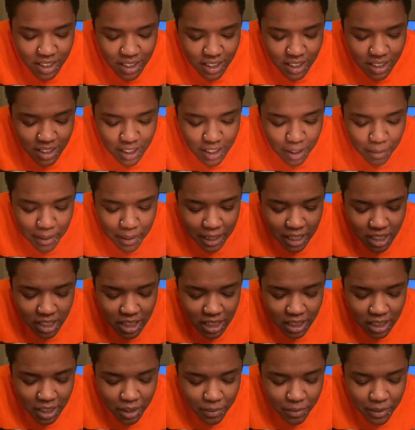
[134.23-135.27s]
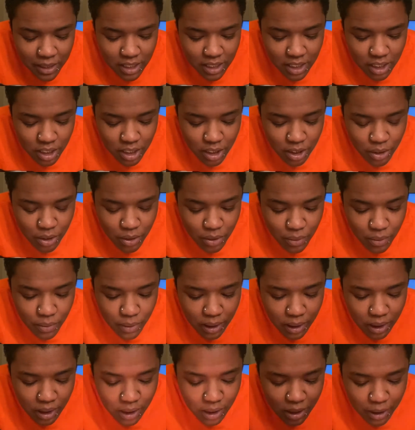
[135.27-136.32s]
So me and Gina went to
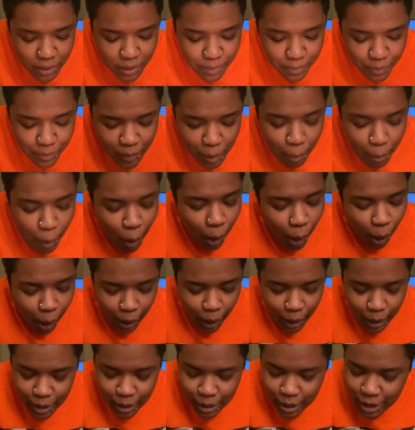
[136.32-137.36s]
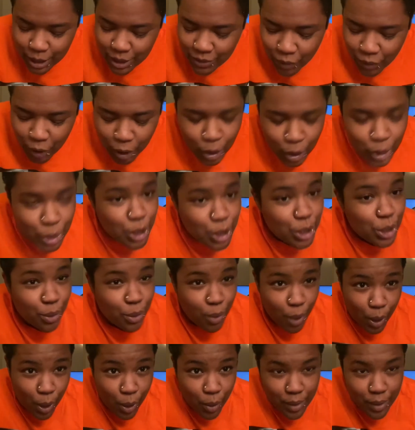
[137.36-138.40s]
um, the park just for a little
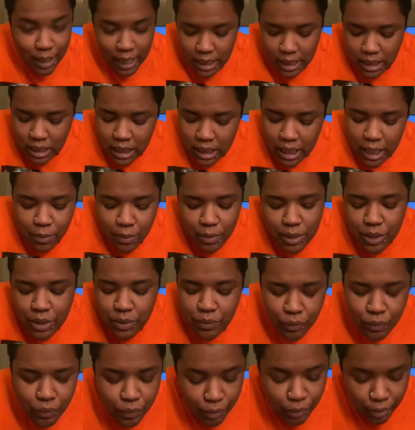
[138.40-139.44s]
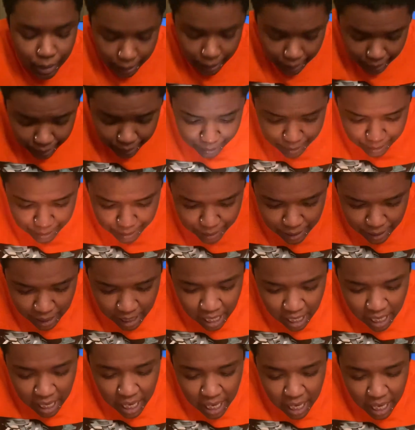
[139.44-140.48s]
stroll yesterday with some friends.
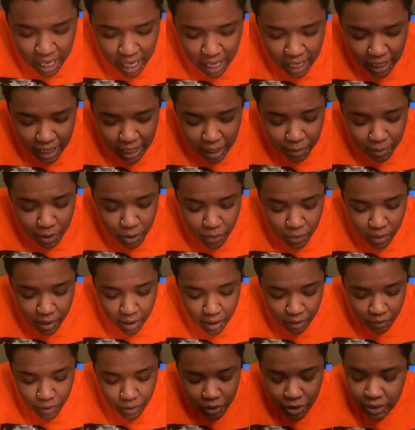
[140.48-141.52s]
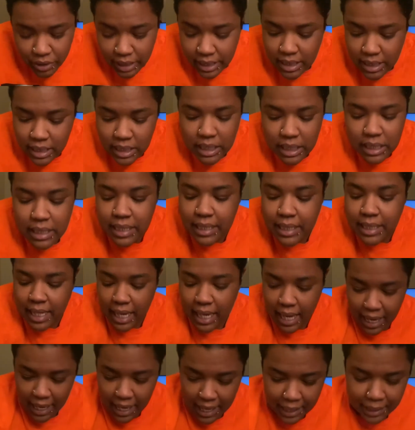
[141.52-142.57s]
And then we going out for drinks
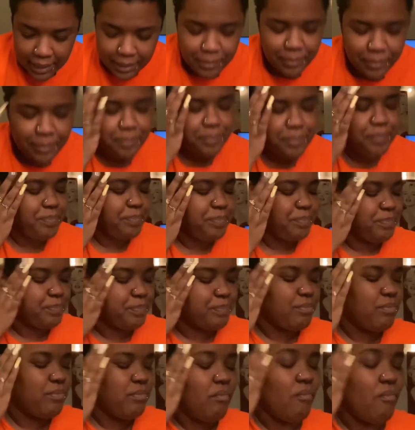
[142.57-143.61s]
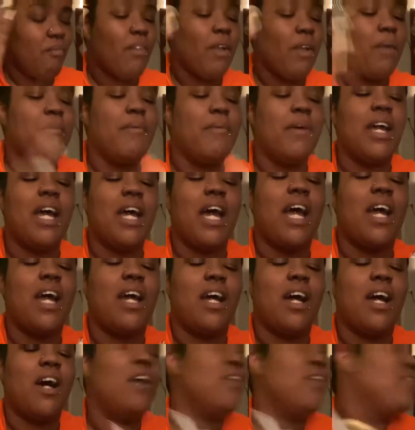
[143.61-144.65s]
today. But
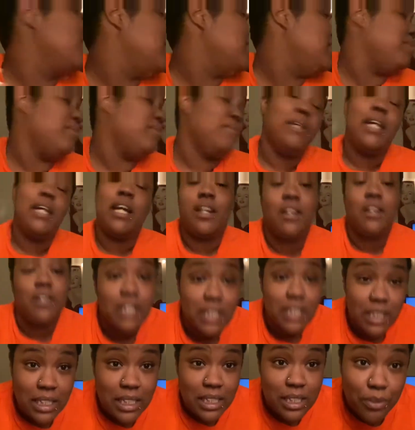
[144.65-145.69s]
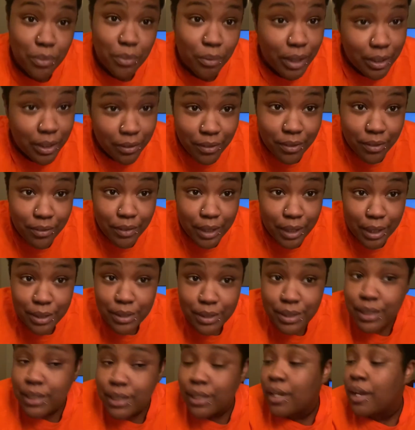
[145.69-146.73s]
hopefully we gotta go get this reefer
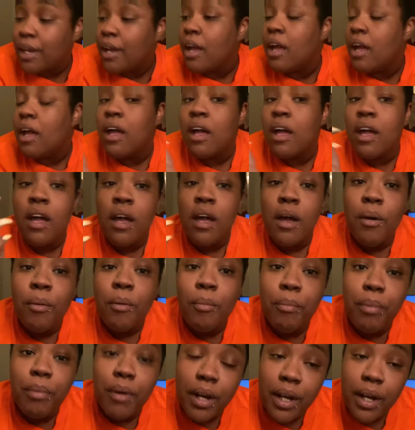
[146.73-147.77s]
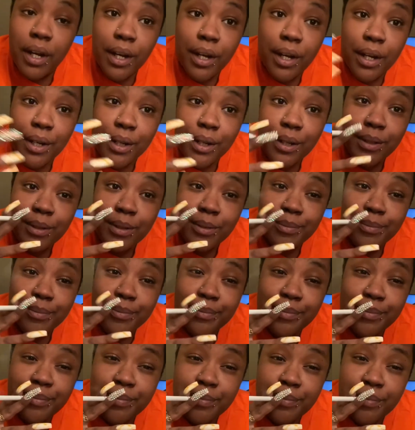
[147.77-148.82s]
first. But um,
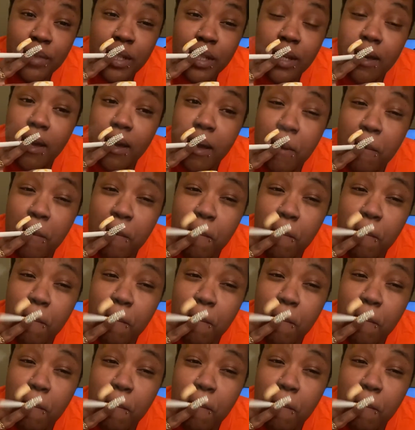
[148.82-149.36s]
yeah.